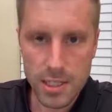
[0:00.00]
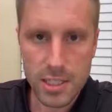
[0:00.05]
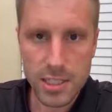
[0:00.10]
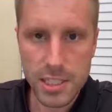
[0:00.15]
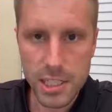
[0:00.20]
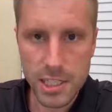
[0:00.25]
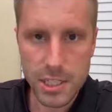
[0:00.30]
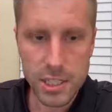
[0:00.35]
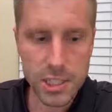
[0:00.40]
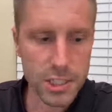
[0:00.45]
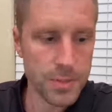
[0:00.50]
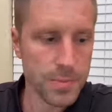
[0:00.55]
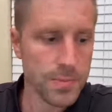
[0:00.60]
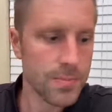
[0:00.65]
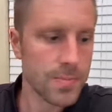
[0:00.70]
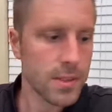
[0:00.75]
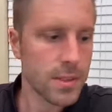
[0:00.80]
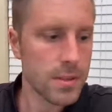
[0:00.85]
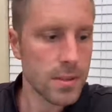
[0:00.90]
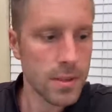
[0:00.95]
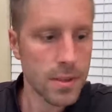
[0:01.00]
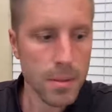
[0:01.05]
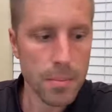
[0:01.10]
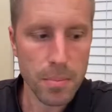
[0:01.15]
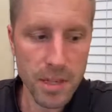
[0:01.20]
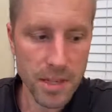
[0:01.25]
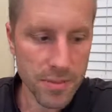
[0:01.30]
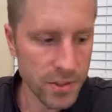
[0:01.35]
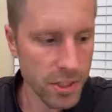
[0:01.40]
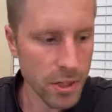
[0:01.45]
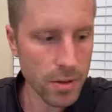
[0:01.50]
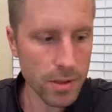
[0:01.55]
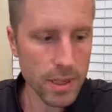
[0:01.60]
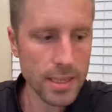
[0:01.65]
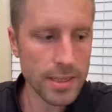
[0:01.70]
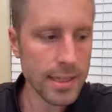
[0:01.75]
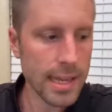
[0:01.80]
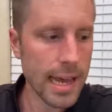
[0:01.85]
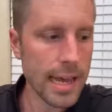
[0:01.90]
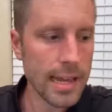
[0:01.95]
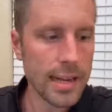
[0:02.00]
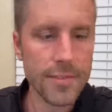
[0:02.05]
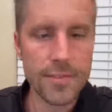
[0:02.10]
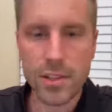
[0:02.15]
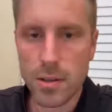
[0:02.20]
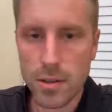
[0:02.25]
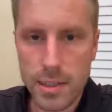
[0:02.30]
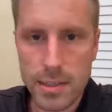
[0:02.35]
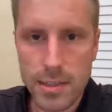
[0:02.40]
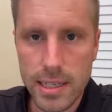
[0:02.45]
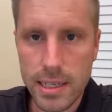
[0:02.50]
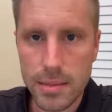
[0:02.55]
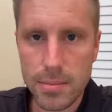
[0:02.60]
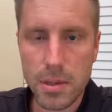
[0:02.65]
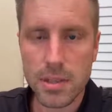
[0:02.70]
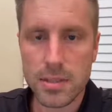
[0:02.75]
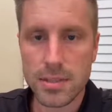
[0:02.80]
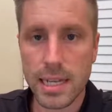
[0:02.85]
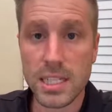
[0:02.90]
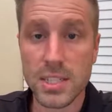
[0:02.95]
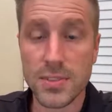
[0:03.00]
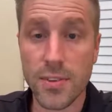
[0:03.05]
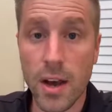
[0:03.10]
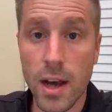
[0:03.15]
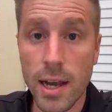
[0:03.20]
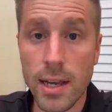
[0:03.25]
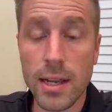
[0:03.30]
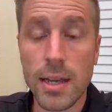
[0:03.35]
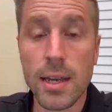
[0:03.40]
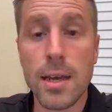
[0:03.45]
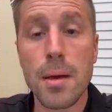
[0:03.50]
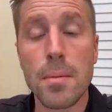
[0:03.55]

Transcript: teach you. But if you don't get that, if you don't get the ebook, that's fine.